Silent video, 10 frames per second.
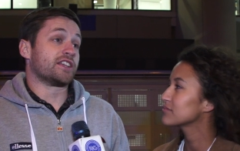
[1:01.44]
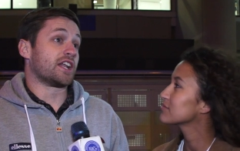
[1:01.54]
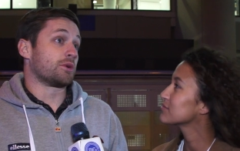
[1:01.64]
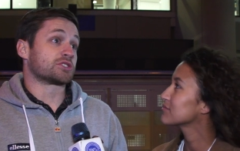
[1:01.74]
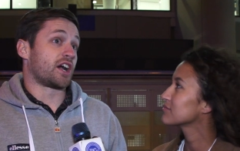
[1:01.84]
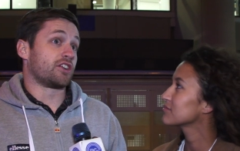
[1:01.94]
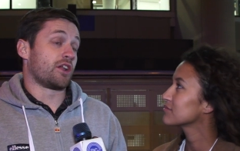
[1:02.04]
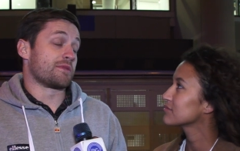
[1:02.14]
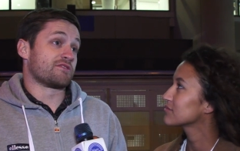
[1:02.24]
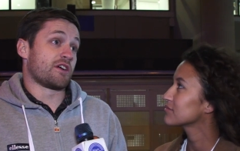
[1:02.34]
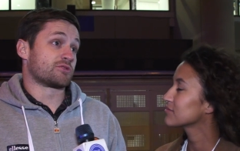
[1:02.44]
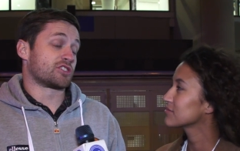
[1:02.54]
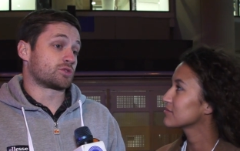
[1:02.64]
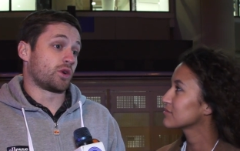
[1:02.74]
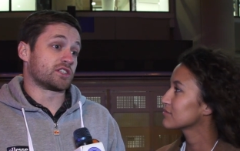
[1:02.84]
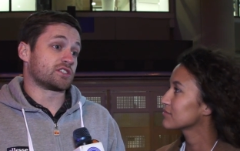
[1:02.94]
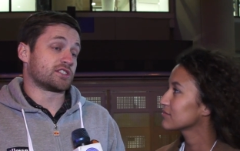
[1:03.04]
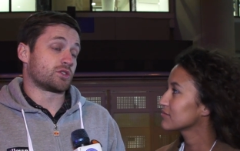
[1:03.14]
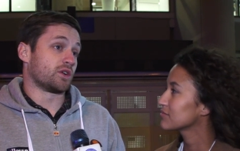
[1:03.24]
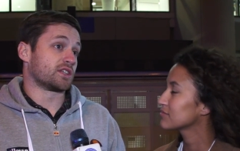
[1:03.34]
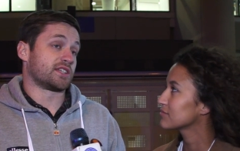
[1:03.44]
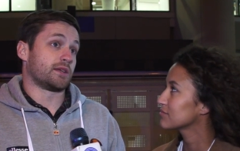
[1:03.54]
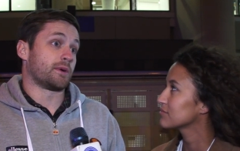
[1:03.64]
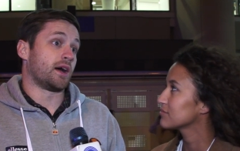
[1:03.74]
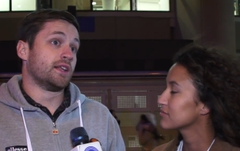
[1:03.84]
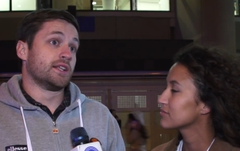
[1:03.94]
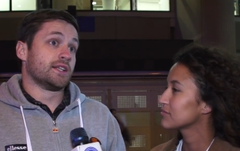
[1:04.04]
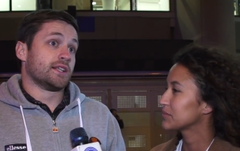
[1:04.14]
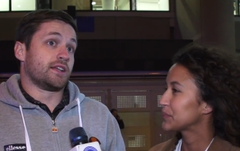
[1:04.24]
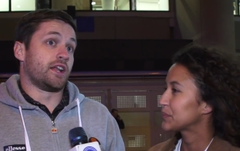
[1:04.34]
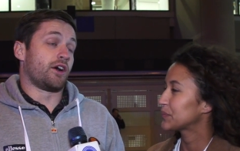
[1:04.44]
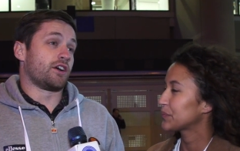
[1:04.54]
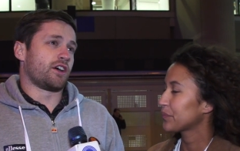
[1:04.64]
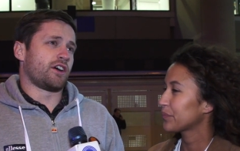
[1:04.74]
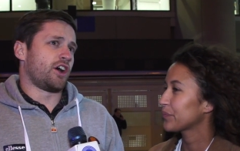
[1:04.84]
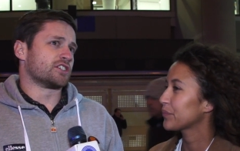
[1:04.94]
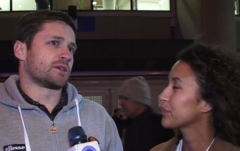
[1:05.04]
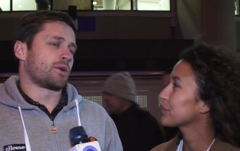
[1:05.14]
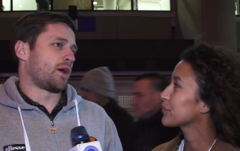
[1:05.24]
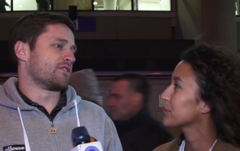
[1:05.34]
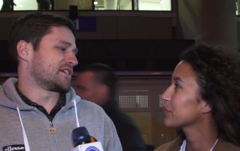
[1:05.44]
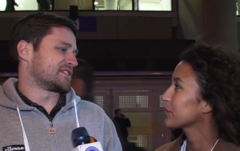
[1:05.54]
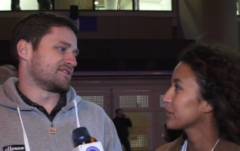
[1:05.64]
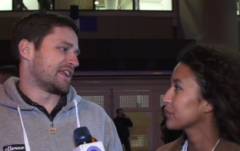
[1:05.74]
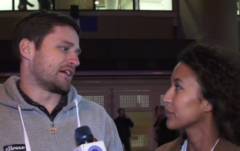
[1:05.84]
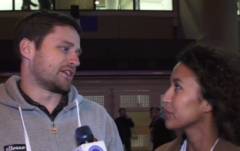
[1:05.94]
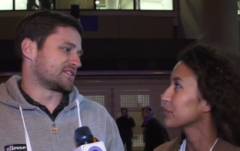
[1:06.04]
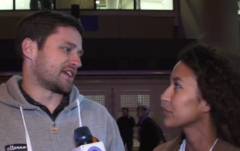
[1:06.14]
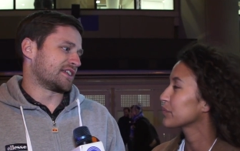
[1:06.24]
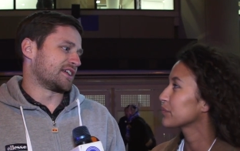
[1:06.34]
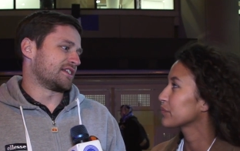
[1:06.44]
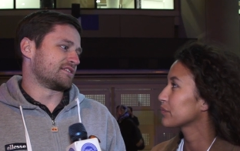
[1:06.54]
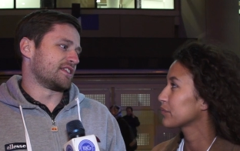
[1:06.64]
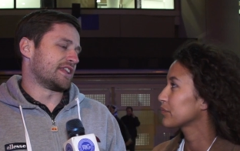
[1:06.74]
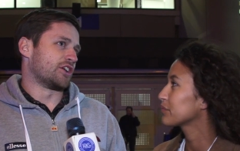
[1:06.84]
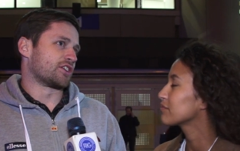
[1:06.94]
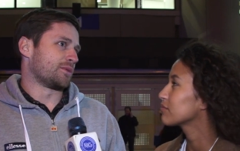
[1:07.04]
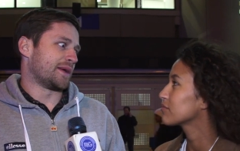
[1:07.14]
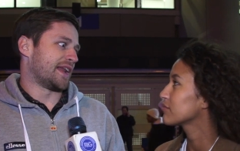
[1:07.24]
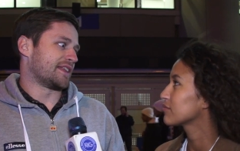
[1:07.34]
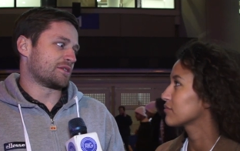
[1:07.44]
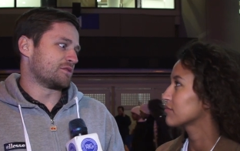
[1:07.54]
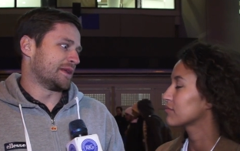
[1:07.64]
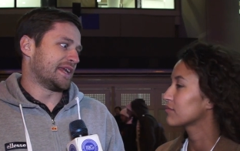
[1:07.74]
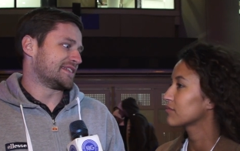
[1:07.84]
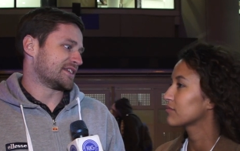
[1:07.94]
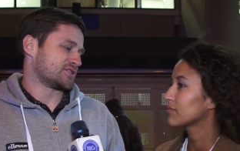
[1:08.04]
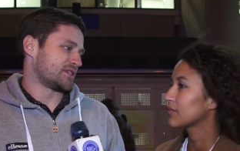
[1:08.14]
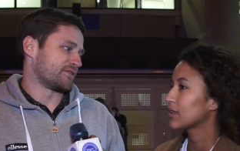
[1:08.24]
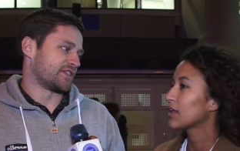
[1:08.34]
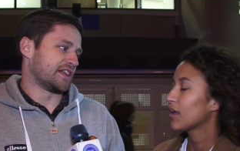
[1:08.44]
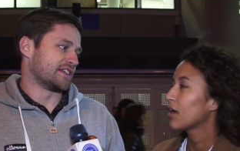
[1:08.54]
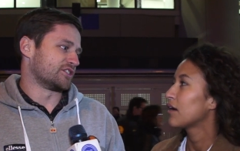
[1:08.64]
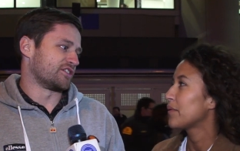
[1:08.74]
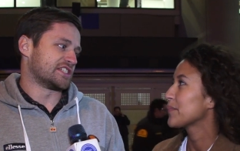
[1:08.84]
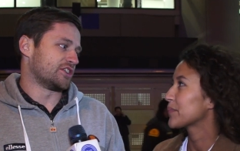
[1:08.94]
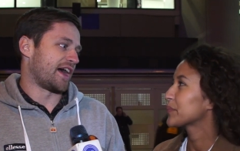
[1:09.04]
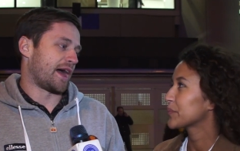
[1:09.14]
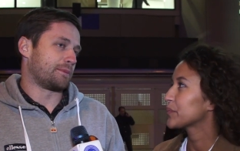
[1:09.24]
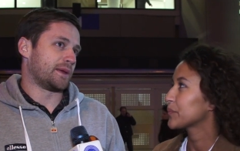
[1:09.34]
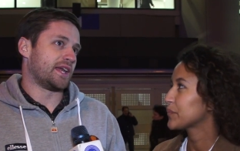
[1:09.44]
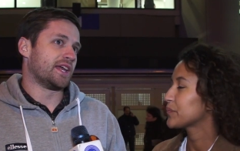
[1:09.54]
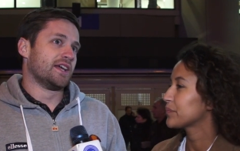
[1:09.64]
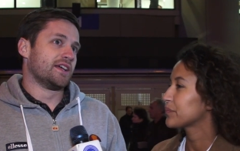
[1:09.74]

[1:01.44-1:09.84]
Speaker 1: I don't know what's going on. The Real Madrid squad is, is quality, but you know, I, I, heard some quote recently, Ronaldo saying that he, they're not going to win anything with Benitez or something. That is obviously not happy.